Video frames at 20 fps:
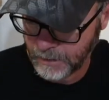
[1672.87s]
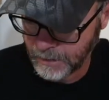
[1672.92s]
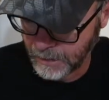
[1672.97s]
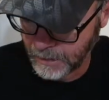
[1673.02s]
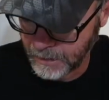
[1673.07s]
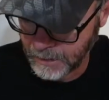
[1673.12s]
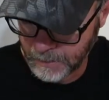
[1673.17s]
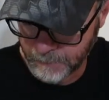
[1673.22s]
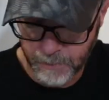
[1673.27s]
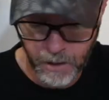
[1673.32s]

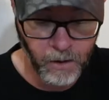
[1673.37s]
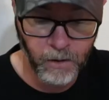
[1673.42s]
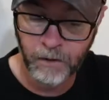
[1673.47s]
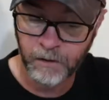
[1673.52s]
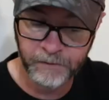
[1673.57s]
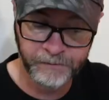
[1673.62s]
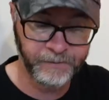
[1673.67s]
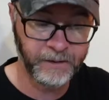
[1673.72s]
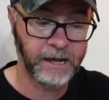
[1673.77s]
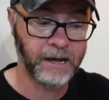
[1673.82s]

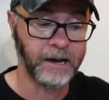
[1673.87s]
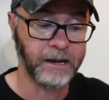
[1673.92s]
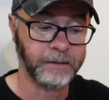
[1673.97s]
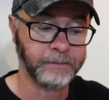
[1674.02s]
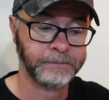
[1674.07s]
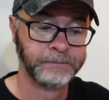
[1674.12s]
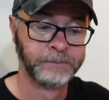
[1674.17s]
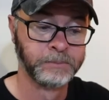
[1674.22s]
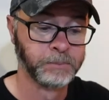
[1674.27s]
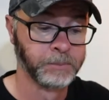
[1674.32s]
All
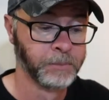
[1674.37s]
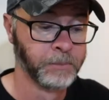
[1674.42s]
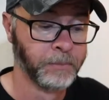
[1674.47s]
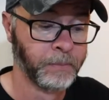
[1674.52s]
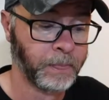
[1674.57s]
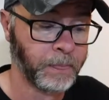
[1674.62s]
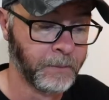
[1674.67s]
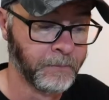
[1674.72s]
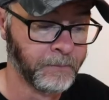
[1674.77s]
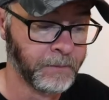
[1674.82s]
fine.
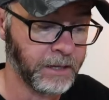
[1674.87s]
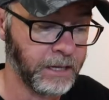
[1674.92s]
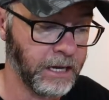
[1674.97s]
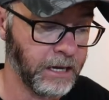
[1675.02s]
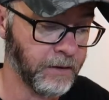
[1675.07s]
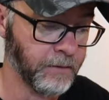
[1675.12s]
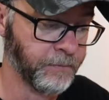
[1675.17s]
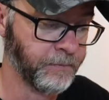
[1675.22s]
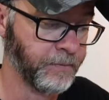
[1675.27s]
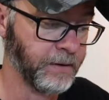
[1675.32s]

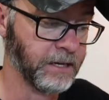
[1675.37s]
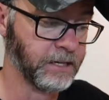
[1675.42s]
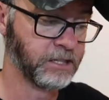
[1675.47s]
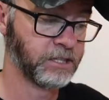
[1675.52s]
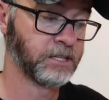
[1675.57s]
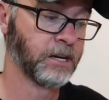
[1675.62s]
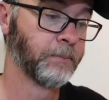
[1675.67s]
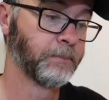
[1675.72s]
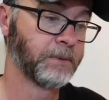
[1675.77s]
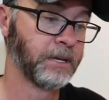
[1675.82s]
If it's
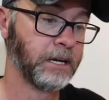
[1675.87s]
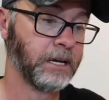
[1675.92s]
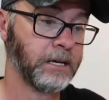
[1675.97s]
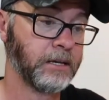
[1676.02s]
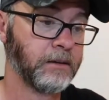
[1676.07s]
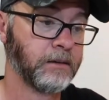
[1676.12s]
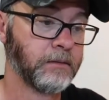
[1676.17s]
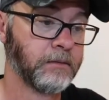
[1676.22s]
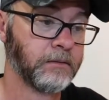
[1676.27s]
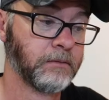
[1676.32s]
something